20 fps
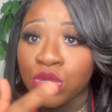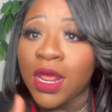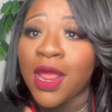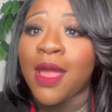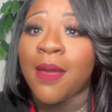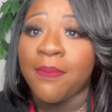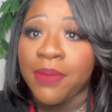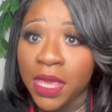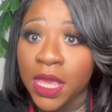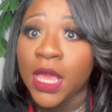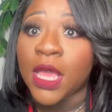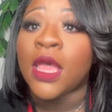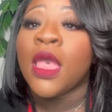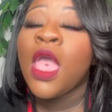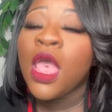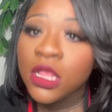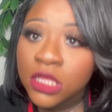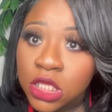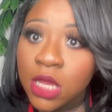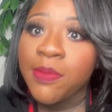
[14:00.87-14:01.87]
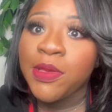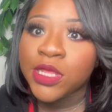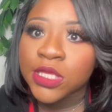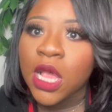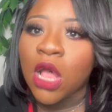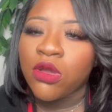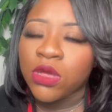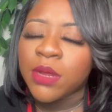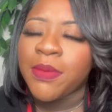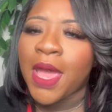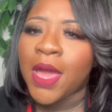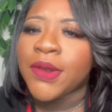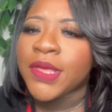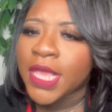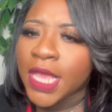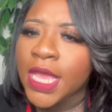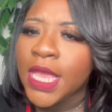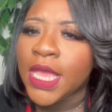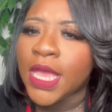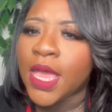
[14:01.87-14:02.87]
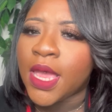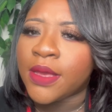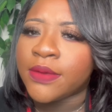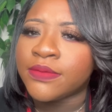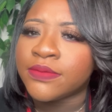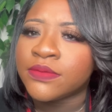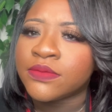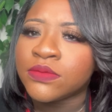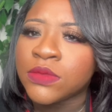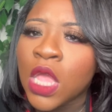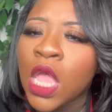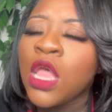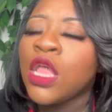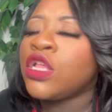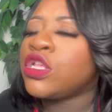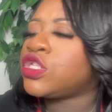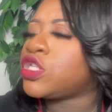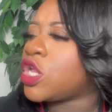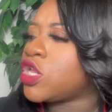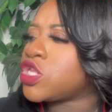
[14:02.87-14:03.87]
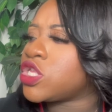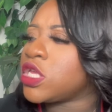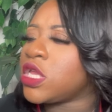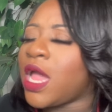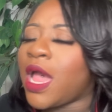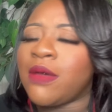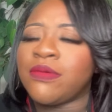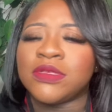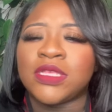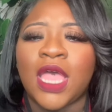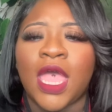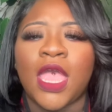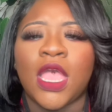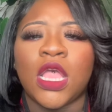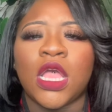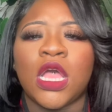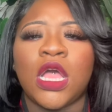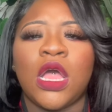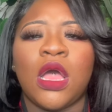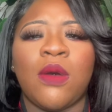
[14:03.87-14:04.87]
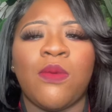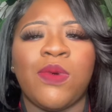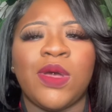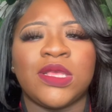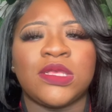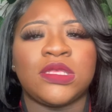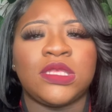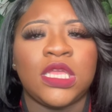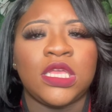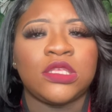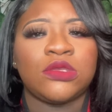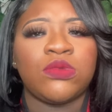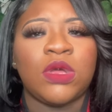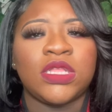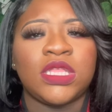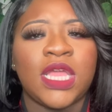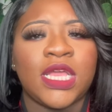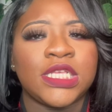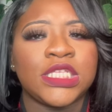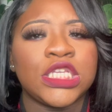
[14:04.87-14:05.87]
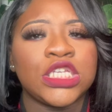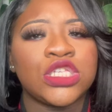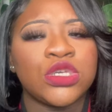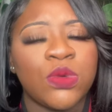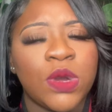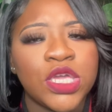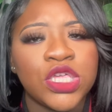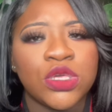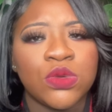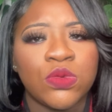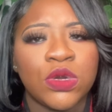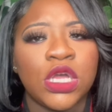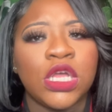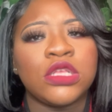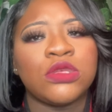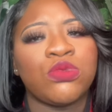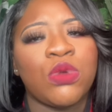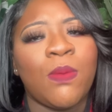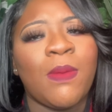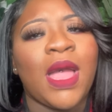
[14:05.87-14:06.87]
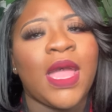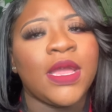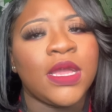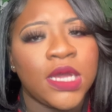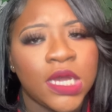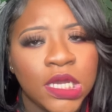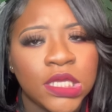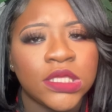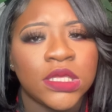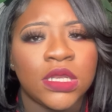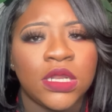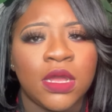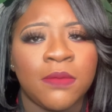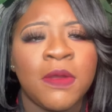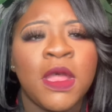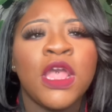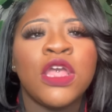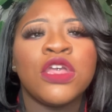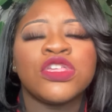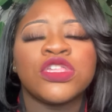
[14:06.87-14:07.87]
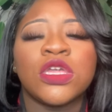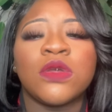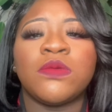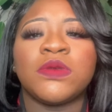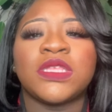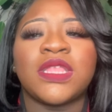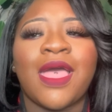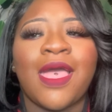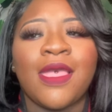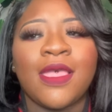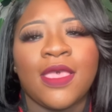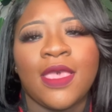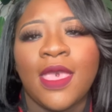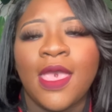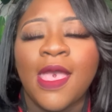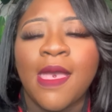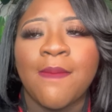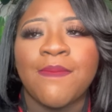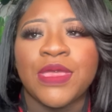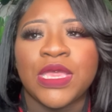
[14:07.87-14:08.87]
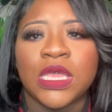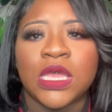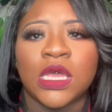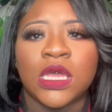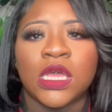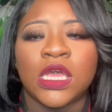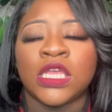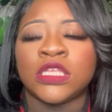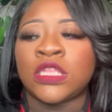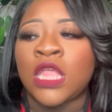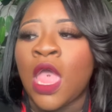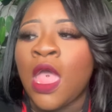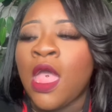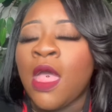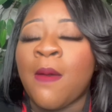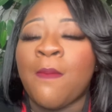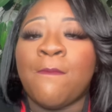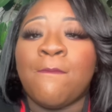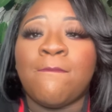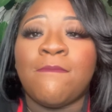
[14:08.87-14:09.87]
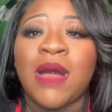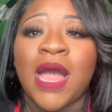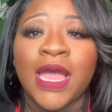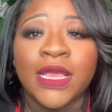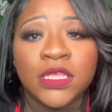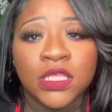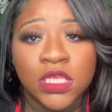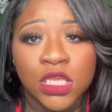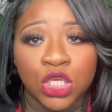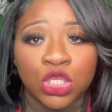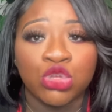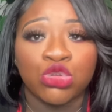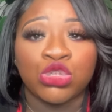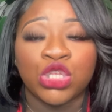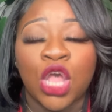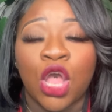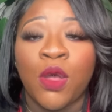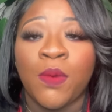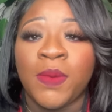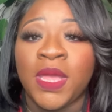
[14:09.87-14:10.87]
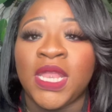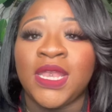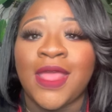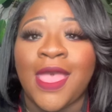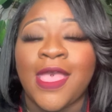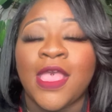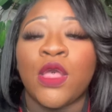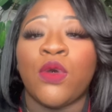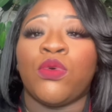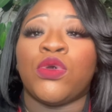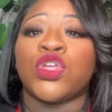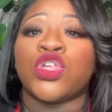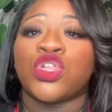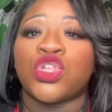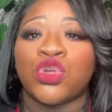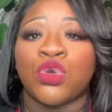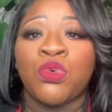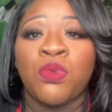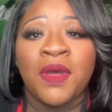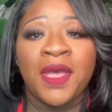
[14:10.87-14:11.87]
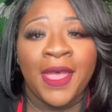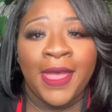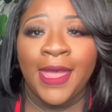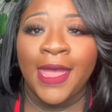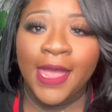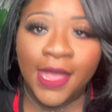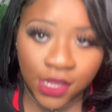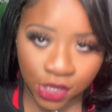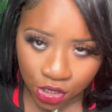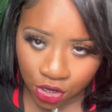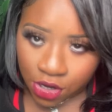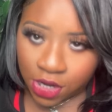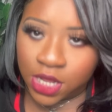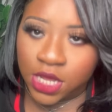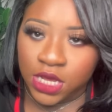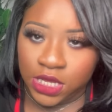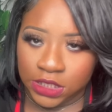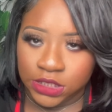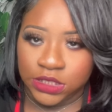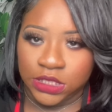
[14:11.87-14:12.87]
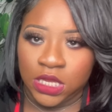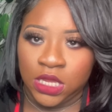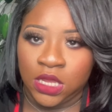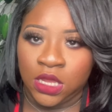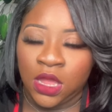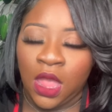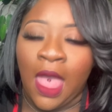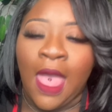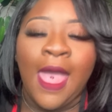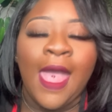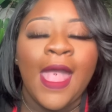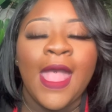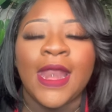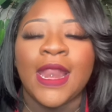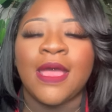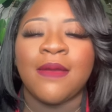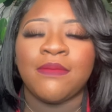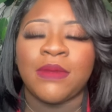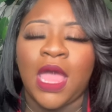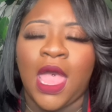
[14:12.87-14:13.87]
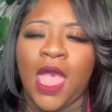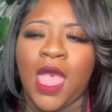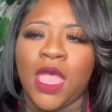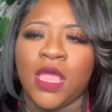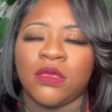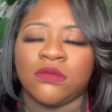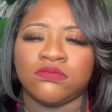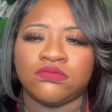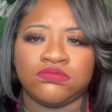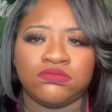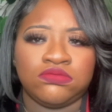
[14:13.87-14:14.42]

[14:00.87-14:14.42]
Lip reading: damn big to be talking about a kid. So I was like, was this what that situation was with my cousin and them? She was like, yeah, because my sister told me that it was you and your cousin. And I'm like,